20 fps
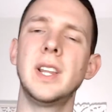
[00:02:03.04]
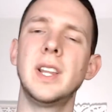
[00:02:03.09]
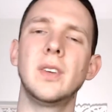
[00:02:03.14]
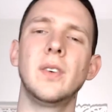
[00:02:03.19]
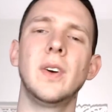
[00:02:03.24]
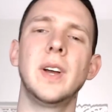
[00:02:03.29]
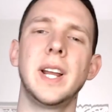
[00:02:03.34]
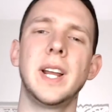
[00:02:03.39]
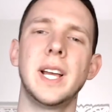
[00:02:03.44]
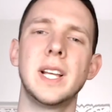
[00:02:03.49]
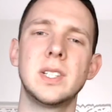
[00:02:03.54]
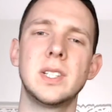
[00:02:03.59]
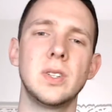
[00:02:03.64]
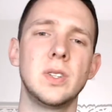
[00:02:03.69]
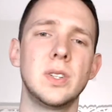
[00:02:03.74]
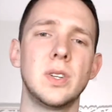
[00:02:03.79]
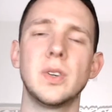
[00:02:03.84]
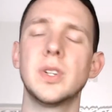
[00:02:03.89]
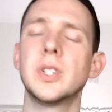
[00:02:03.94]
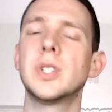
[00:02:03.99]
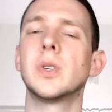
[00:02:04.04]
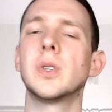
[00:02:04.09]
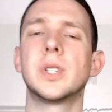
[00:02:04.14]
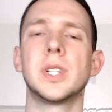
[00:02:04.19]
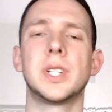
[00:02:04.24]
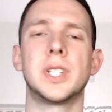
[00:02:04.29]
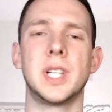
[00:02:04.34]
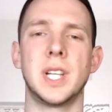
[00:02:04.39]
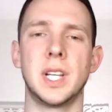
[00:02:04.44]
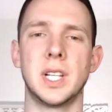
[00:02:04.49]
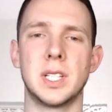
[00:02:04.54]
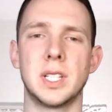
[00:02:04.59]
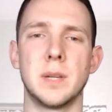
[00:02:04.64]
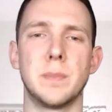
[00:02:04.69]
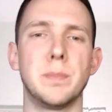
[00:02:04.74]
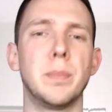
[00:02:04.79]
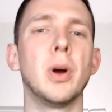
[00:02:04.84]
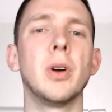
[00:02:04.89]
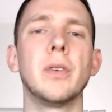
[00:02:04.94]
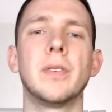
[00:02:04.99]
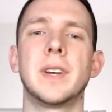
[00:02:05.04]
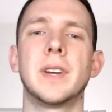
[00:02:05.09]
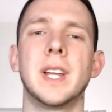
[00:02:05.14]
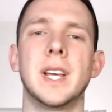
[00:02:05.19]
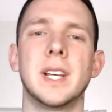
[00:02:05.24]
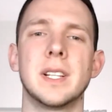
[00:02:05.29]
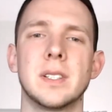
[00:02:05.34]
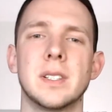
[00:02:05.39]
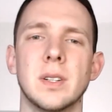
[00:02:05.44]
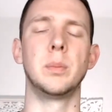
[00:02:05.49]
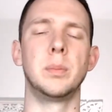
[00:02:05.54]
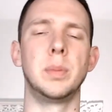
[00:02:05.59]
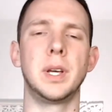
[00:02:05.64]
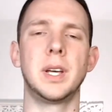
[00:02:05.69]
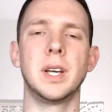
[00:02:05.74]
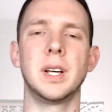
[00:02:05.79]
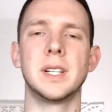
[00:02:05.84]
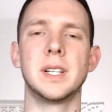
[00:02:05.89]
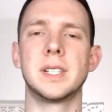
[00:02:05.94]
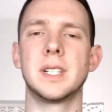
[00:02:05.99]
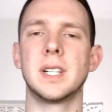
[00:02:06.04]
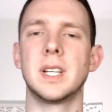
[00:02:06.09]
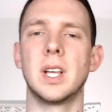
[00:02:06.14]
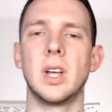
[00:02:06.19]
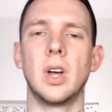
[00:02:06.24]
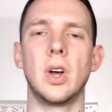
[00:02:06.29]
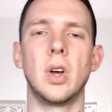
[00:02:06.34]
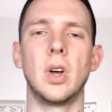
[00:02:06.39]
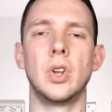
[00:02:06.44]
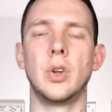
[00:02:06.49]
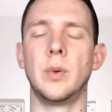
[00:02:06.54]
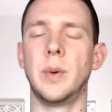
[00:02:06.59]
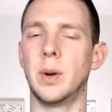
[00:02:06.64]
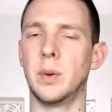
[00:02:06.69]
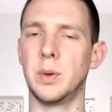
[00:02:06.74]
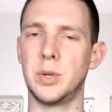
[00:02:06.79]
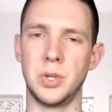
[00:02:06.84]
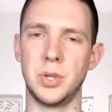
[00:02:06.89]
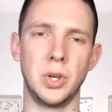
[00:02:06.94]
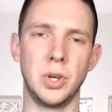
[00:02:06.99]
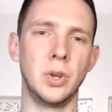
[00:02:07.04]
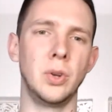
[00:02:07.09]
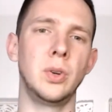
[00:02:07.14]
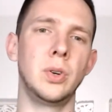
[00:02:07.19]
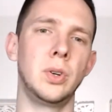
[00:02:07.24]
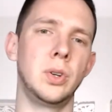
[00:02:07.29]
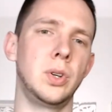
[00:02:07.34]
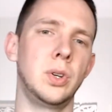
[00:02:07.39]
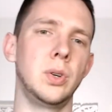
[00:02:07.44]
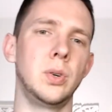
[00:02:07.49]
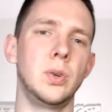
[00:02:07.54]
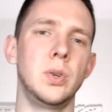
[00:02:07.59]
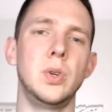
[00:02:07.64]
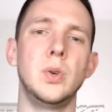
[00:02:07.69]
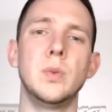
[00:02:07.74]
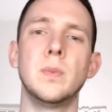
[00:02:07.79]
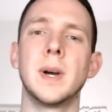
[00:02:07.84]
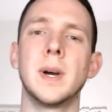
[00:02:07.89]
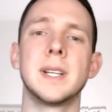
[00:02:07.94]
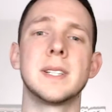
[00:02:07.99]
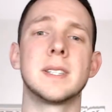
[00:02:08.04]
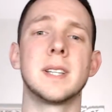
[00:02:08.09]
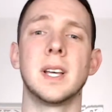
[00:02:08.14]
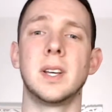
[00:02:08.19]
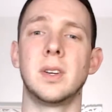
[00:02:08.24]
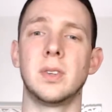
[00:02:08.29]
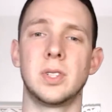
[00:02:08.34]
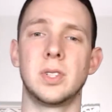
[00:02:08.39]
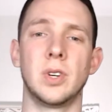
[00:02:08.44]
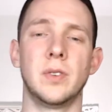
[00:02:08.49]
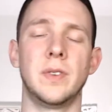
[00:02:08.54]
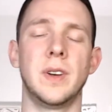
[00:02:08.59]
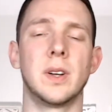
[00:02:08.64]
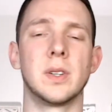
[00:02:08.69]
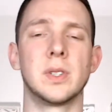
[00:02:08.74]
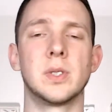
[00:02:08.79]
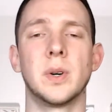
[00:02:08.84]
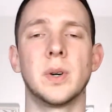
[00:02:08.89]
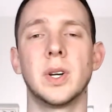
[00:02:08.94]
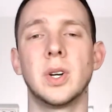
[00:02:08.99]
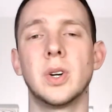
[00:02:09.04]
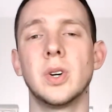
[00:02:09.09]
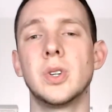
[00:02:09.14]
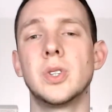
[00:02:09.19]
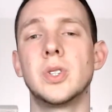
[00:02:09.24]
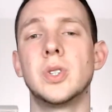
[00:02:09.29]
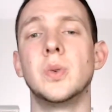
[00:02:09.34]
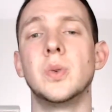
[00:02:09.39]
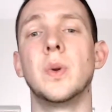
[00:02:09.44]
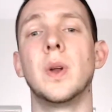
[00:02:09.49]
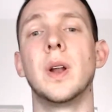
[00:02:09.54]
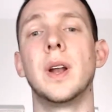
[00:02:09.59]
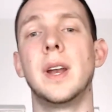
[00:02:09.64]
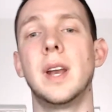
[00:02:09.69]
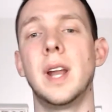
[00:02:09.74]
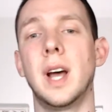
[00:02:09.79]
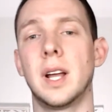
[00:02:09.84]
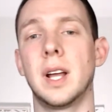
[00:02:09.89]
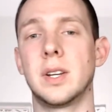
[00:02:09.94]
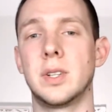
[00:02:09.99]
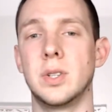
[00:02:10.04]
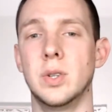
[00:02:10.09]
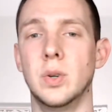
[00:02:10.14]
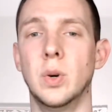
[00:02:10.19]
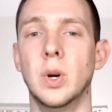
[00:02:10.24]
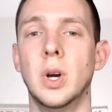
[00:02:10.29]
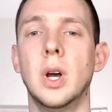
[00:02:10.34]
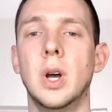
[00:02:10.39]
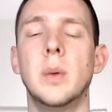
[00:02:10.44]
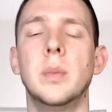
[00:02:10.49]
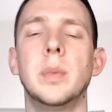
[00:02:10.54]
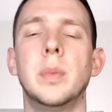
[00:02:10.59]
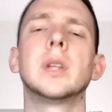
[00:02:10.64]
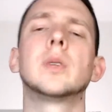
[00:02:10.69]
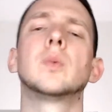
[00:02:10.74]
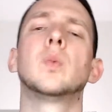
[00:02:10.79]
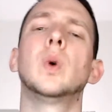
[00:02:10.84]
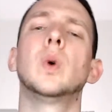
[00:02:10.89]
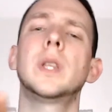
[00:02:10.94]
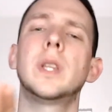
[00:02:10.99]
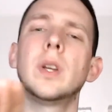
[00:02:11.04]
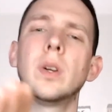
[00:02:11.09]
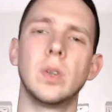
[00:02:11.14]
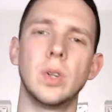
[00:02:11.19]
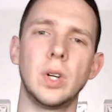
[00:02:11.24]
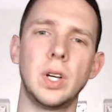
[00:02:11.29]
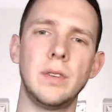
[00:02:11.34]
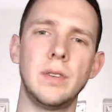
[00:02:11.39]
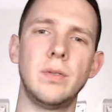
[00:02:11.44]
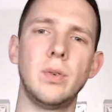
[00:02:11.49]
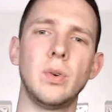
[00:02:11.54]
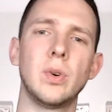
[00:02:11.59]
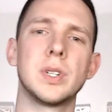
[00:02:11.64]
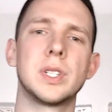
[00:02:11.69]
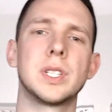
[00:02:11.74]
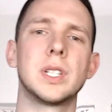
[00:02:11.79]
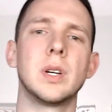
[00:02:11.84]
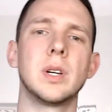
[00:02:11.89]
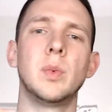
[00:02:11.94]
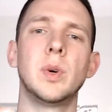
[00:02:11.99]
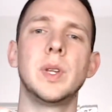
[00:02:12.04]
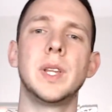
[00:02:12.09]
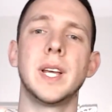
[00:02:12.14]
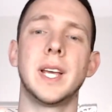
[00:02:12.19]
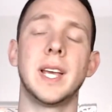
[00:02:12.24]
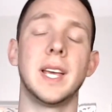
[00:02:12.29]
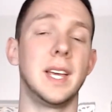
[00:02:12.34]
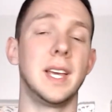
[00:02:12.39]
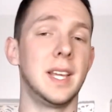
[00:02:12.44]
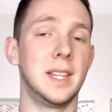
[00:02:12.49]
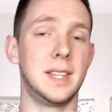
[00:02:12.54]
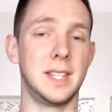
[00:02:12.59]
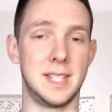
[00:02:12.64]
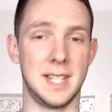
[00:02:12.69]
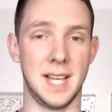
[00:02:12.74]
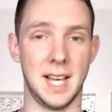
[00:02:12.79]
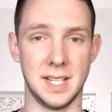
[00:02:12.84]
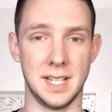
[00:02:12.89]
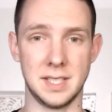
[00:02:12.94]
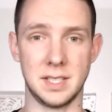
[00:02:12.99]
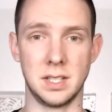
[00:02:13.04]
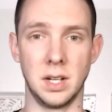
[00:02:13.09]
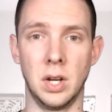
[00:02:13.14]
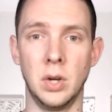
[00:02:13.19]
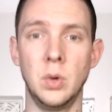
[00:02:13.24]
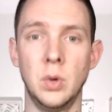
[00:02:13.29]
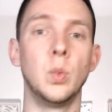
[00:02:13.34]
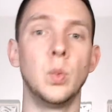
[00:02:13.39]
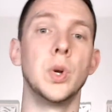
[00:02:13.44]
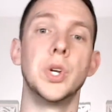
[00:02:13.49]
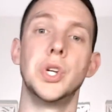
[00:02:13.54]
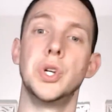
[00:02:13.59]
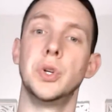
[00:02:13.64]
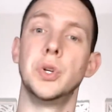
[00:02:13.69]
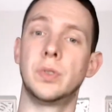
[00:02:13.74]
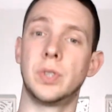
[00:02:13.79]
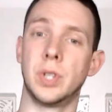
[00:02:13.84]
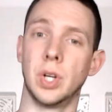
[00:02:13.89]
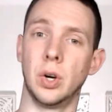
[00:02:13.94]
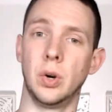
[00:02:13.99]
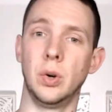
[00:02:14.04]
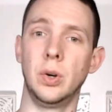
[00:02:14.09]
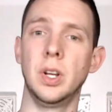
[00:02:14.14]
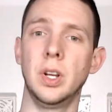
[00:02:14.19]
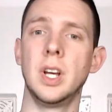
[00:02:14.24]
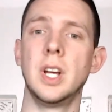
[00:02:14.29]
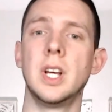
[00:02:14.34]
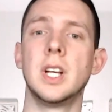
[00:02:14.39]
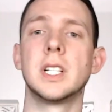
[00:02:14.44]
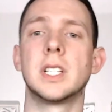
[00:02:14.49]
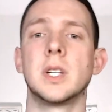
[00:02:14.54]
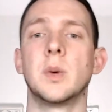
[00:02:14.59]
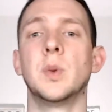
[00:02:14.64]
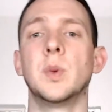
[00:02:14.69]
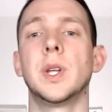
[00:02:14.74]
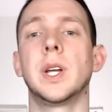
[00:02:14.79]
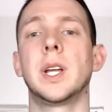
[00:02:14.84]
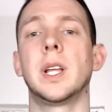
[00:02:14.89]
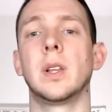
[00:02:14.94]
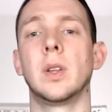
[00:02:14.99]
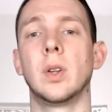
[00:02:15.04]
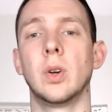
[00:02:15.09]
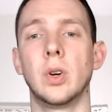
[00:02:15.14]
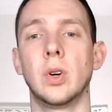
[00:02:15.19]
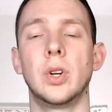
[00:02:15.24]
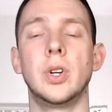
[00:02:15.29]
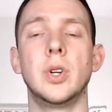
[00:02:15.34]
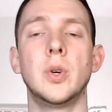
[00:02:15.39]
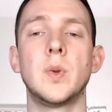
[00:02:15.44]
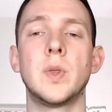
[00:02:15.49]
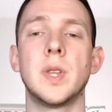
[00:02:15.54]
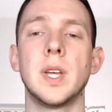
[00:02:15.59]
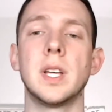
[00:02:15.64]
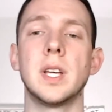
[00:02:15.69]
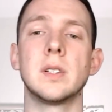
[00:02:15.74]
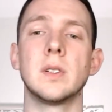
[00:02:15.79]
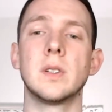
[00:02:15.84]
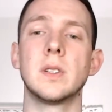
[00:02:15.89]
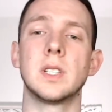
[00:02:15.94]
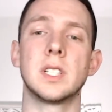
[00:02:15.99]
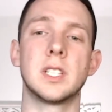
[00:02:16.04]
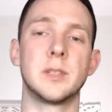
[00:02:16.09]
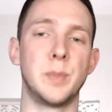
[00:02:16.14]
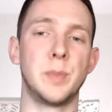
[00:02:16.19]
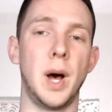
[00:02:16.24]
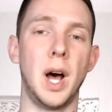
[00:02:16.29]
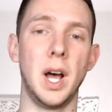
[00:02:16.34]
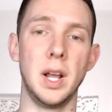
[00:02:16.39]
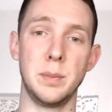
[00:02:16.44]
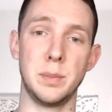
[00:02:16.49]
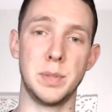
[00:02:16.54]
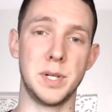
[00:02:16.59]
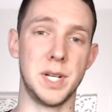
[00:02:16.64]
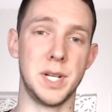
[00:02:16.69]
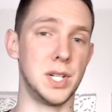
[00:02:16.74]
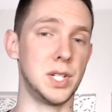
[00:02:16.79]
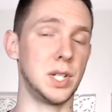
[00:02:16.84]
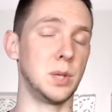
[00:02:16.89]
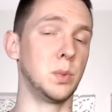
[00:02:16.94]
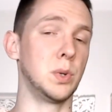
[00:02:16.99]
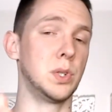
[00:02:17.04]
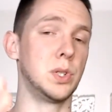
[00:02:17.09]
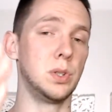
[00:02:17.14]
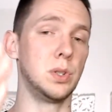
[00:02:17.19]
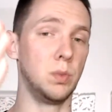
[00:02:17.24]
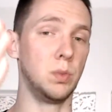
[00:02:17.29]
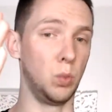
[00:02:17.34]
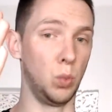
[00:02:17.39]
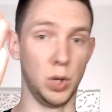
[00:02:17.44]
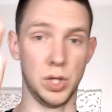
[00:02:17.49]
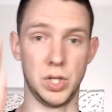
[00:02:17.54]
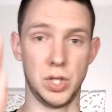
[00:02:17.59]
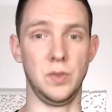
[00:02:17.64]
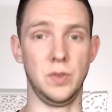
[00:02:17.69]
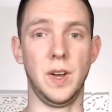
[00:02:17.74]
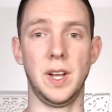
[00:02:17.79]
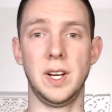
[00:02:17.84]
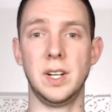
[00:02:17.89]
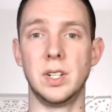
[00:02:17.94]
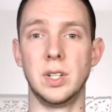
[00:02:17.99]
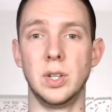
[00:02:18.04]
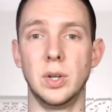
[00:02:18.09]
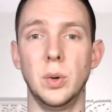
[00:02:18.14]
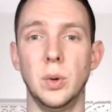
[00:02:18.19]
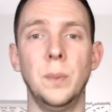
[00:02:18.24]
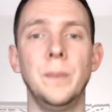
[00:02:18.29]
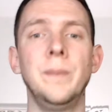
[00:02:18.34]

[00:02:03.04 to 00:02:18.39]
the right answer. There is no such thing as the perfect answer, because no matter what you're going to do, you might psych yourself out. So I encourage you not to, because what they're looking for is someone that can get the task done, which you showed, someone that can learn new things on the spot, potentially what you've had to do,